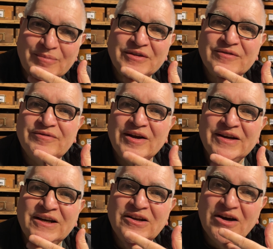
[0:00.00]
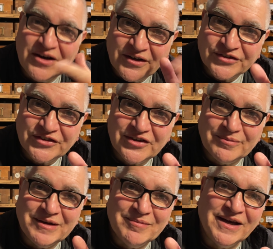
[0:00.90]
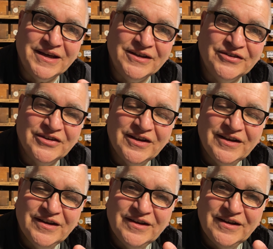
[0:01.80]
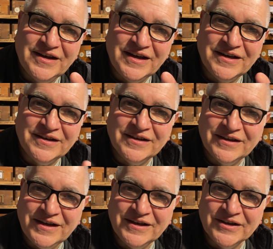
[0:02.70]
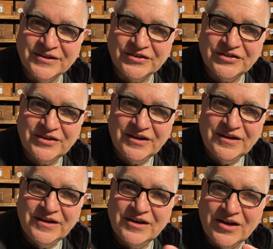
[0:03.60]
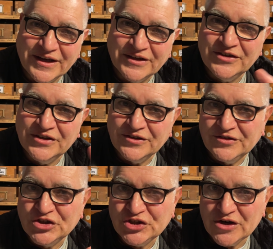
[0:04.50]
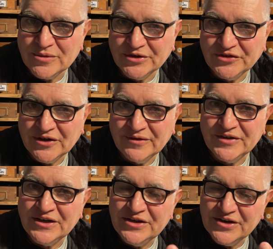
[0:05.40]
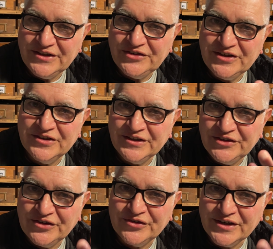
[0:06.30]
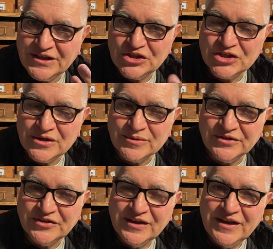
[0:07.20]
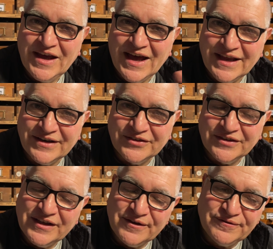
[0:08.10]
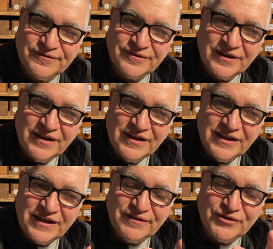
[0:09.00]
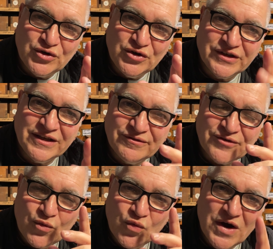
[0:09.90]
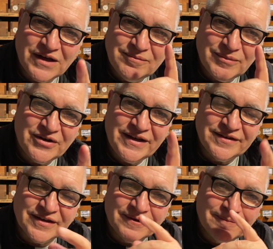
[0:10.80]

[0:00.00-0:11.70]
of the very last to be made in England, like the Sherwood of the 1993 Sherwoods. And if you're looking for one binder